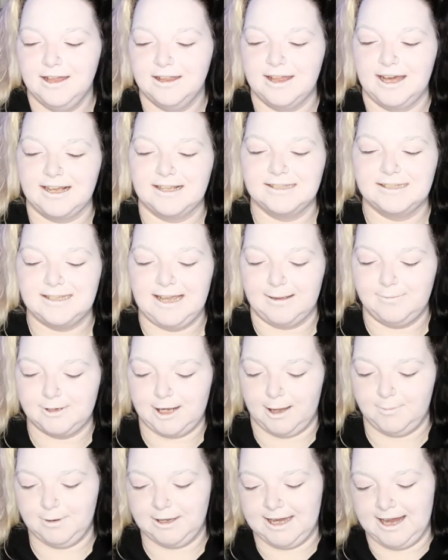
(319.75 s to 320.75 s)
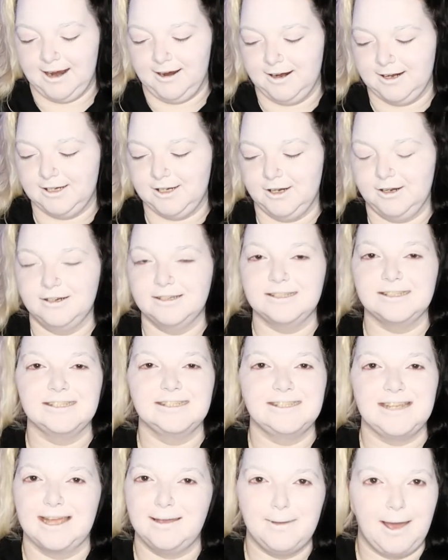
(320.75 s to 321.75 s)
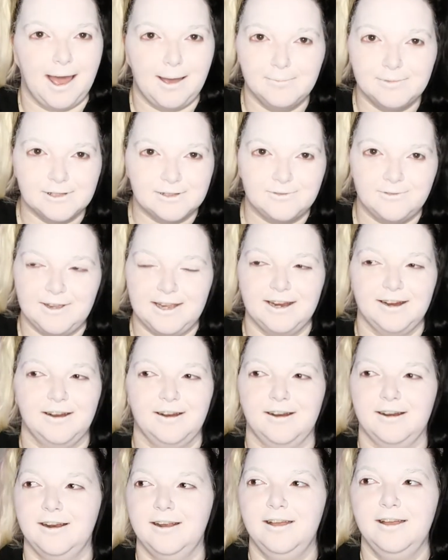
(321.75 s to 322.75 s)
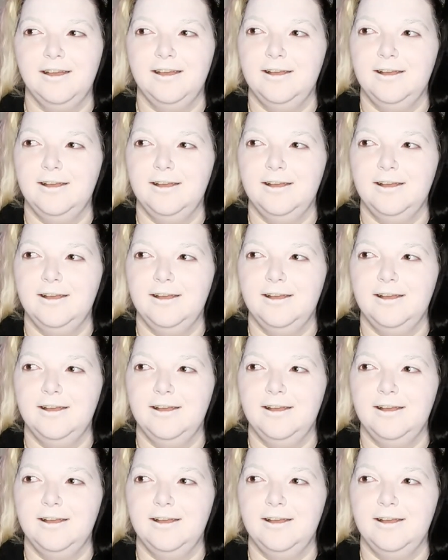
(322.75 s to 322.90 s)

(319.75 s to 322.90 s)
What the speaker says: Like same type of characters, same atmosphere.